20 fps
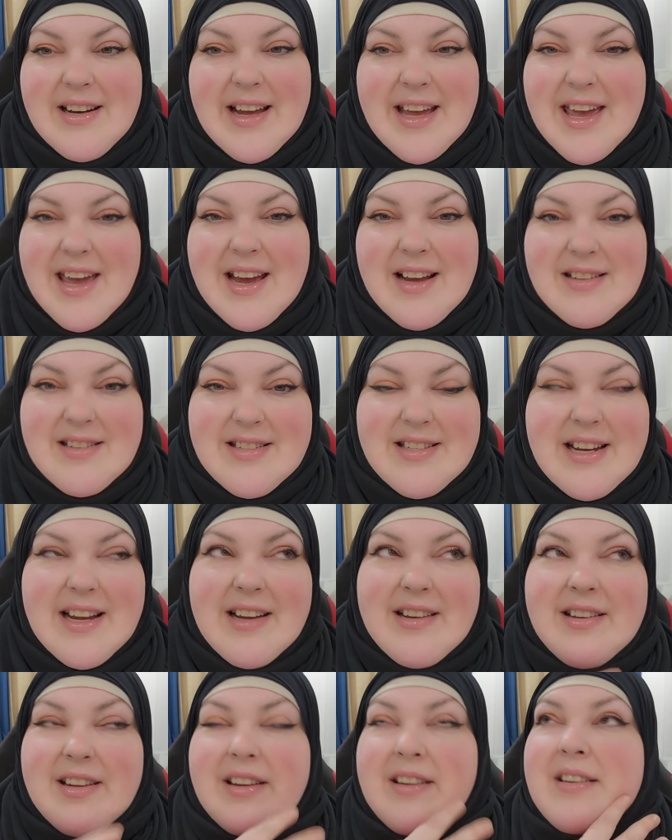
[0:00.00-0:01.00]
I can't
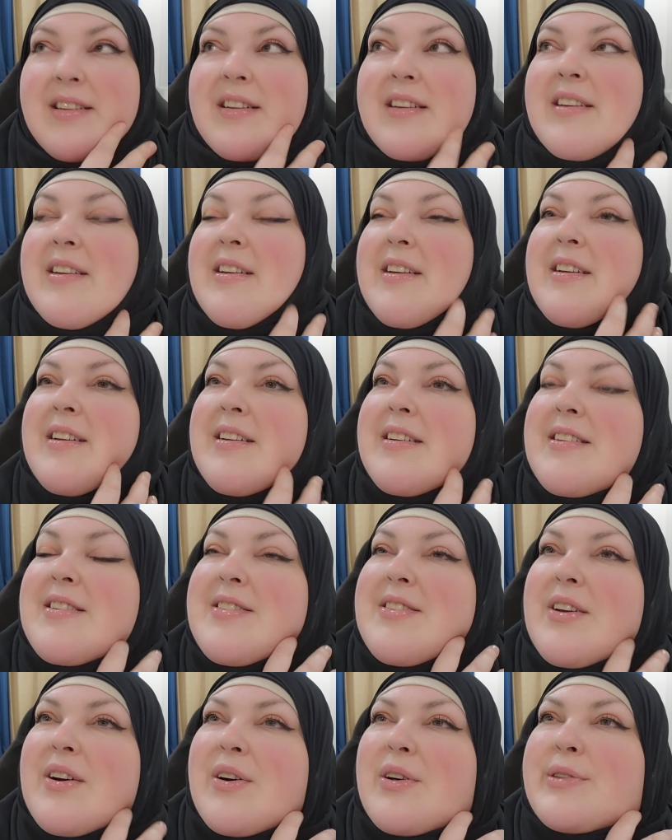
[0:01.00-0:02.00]
stand it.
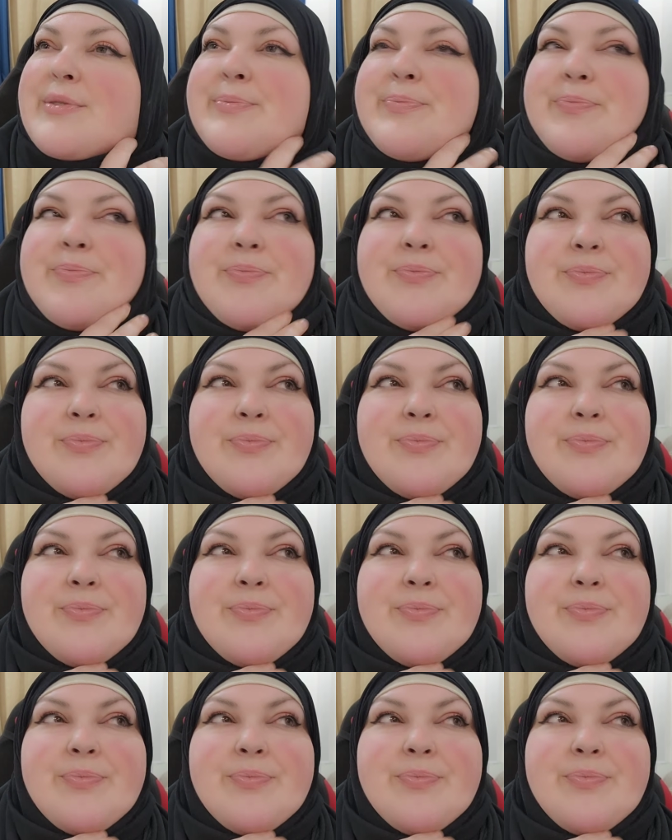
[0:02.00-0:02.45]
So